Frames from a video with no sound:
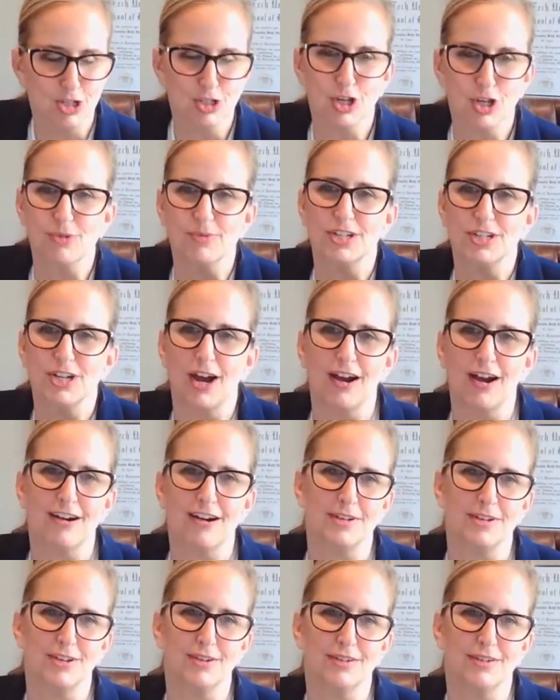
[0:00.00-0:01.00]
So your
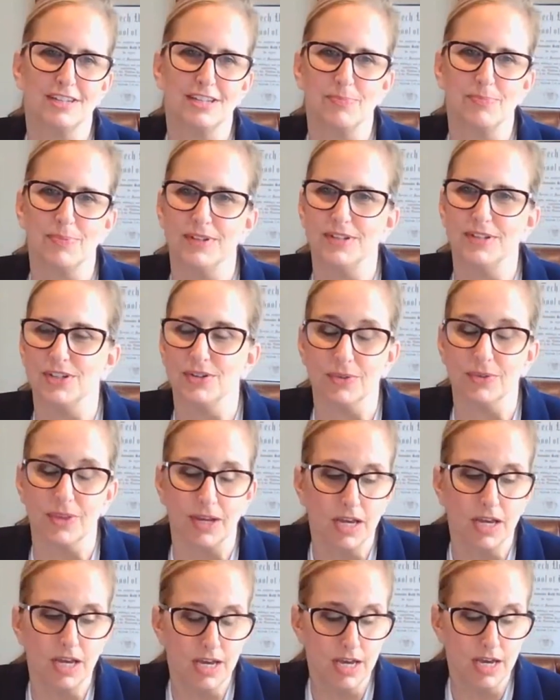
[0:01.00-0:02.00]
retirement, you had to dip into
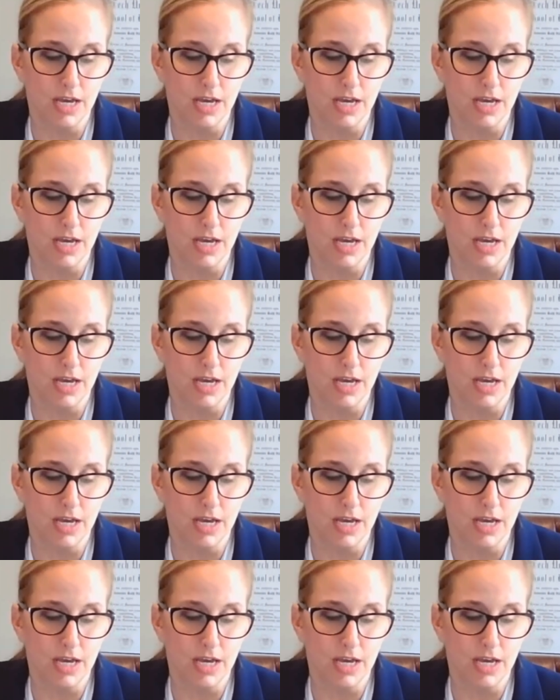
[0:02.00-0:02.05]
like,